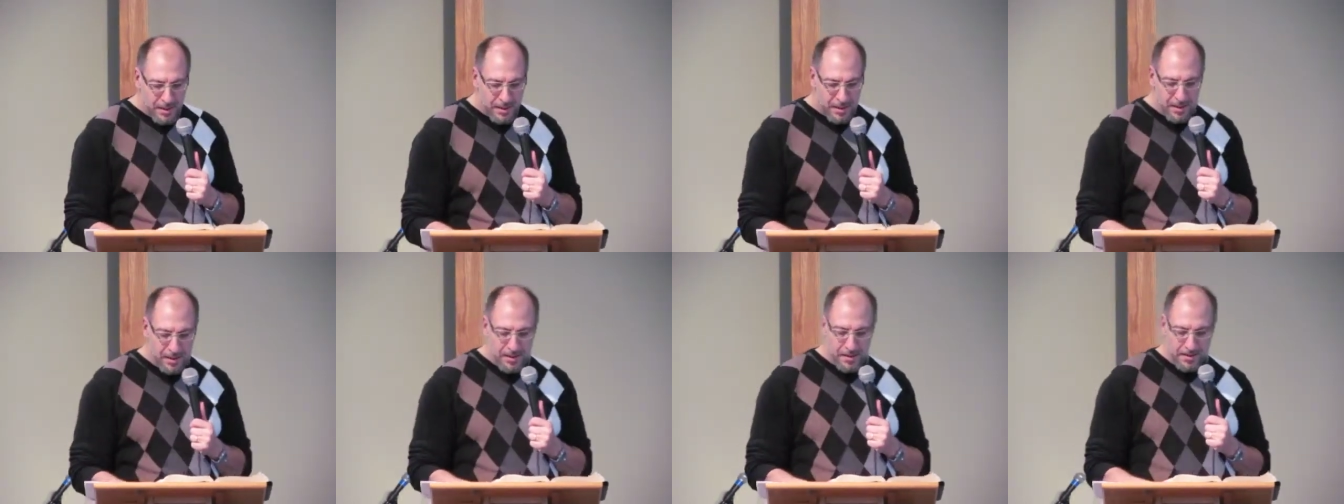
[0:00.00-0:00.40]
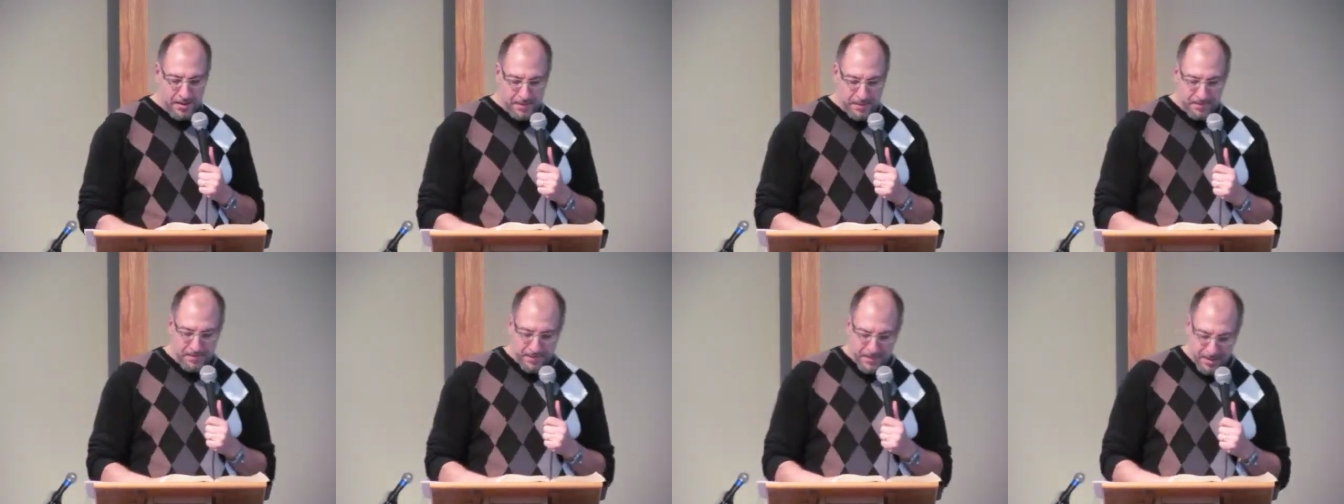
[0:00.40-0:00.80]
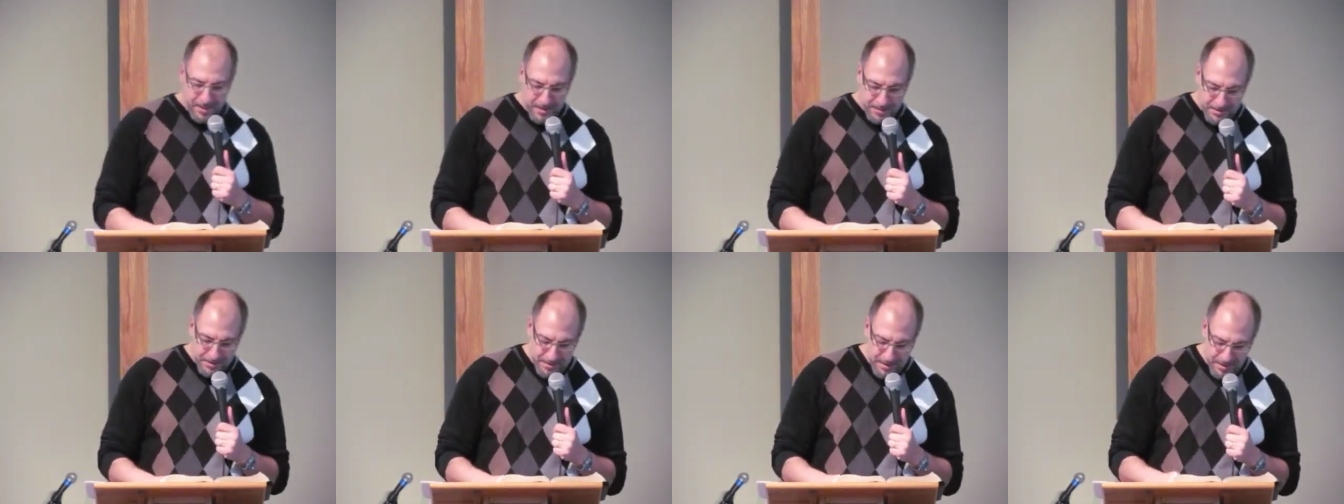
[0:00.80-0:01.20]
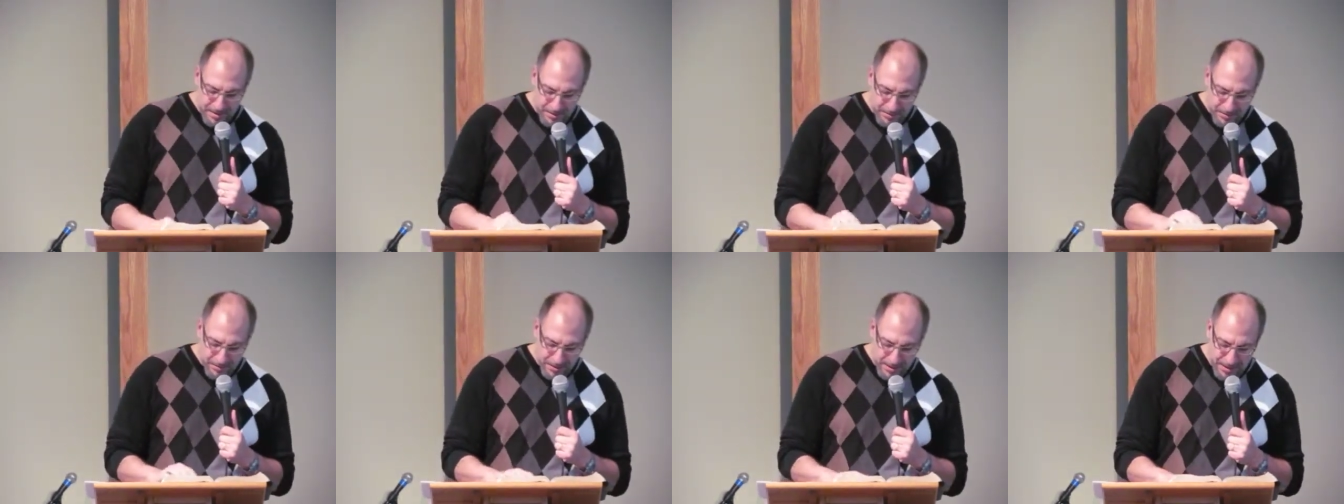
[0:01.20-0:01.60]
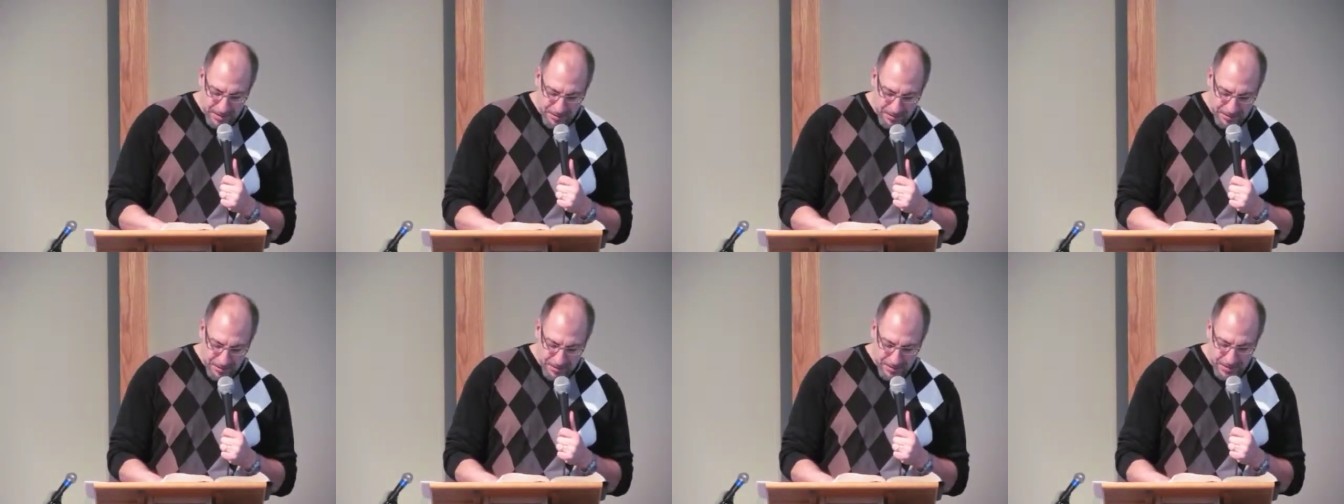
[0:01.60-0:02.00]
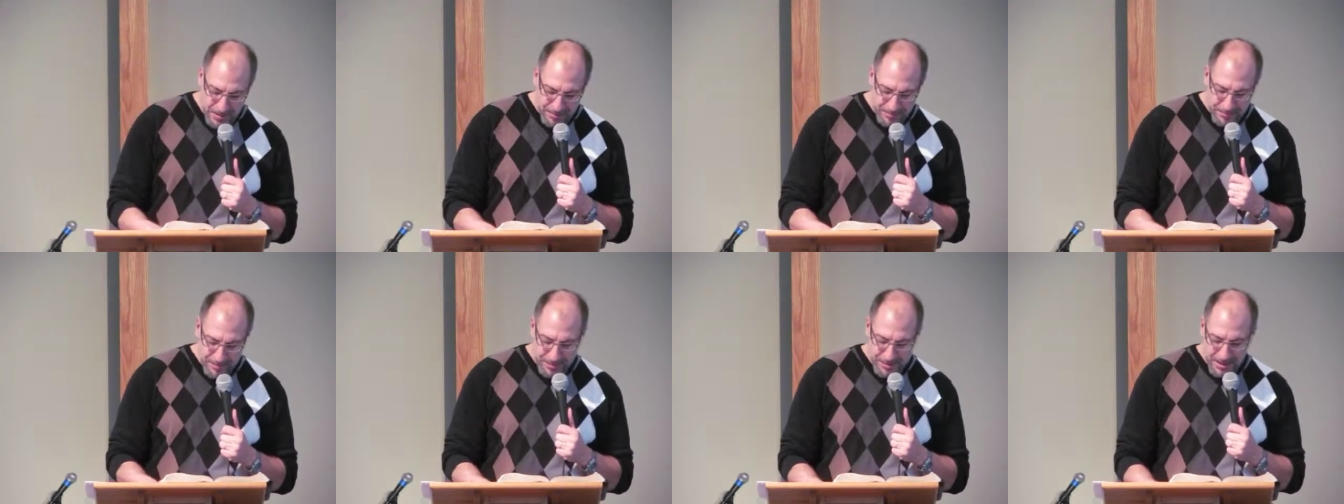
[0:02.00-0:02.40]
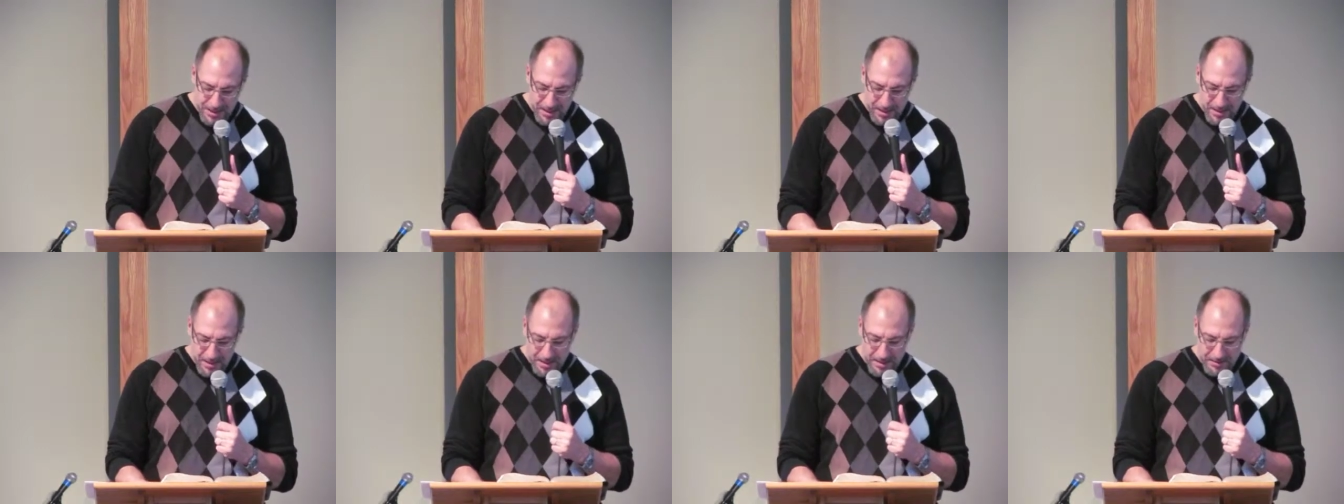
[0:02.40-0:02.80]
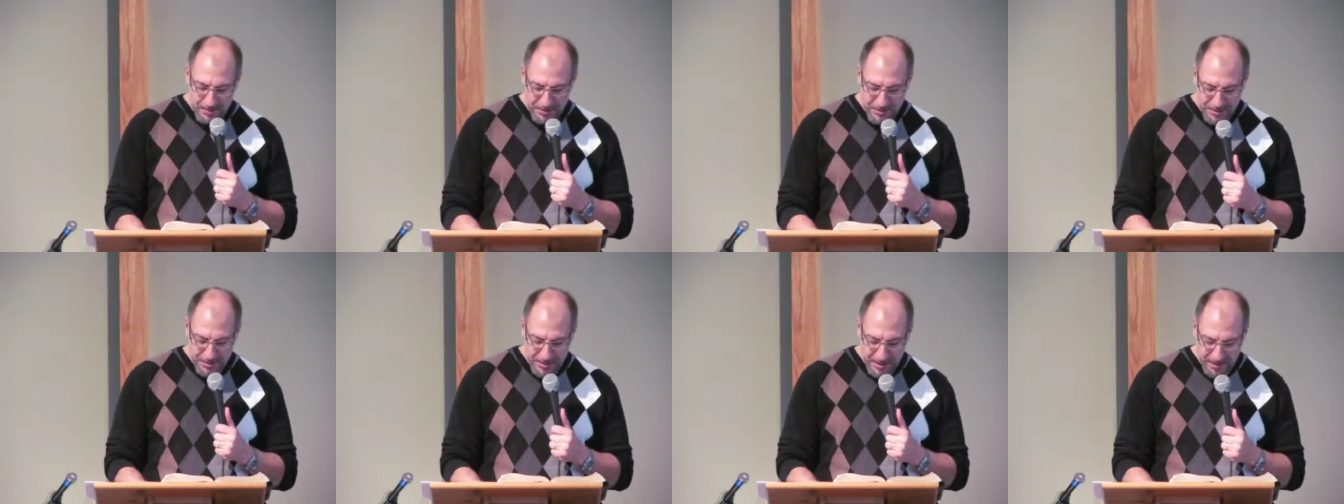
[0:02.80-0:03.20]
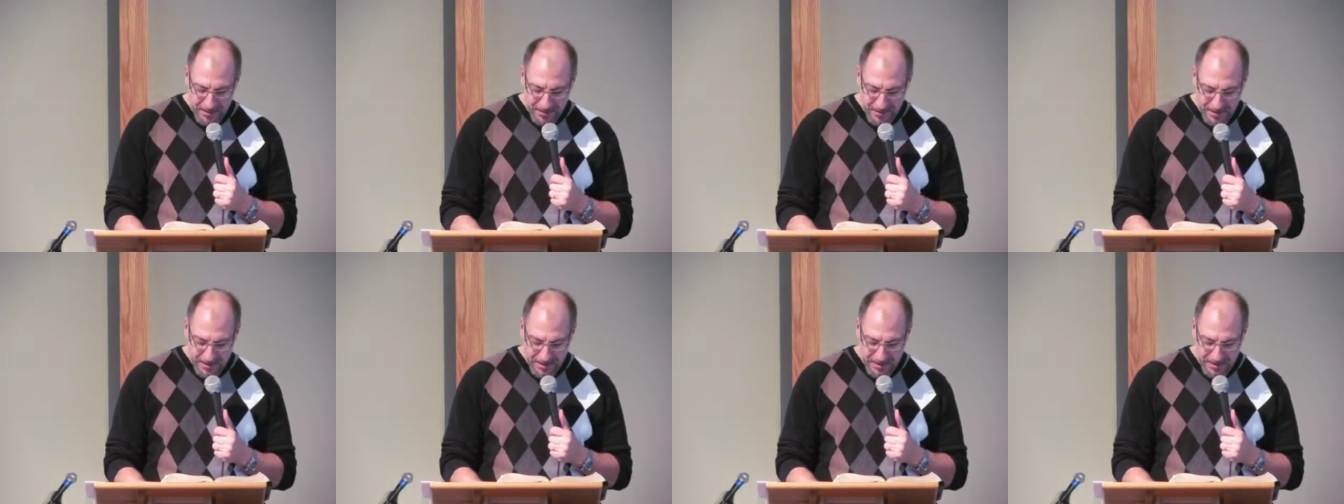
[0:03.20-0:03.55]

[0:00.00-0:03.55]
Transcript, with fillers: um, and it's down, go down to chapter seven, uh, verse seven.